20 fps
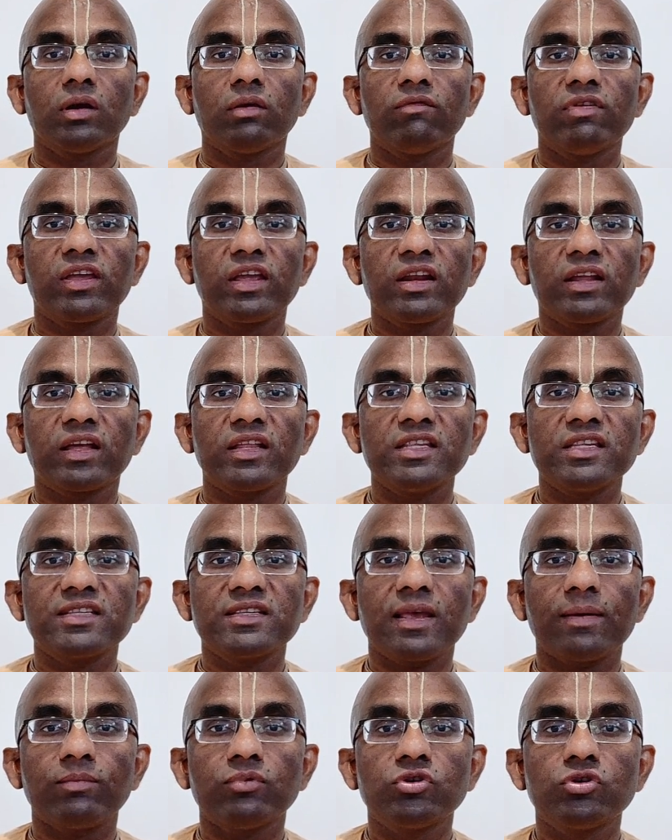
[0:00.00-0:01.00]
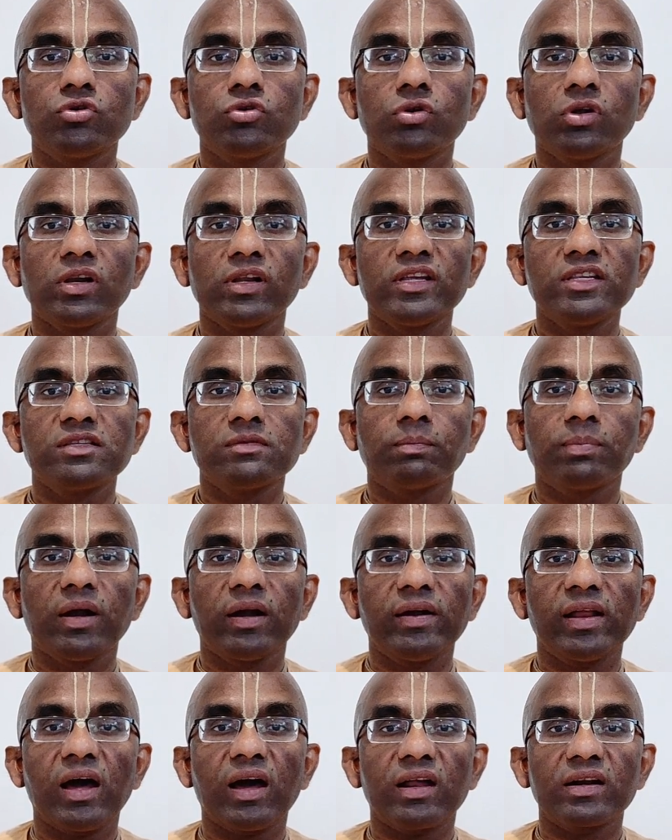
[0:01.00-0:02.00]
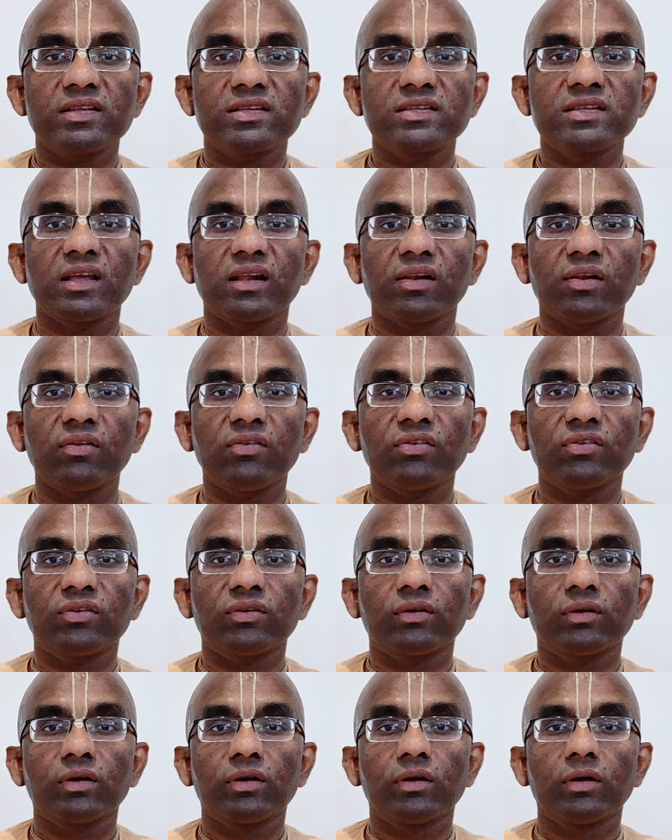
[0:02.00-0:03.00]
we can conceptually split ourselves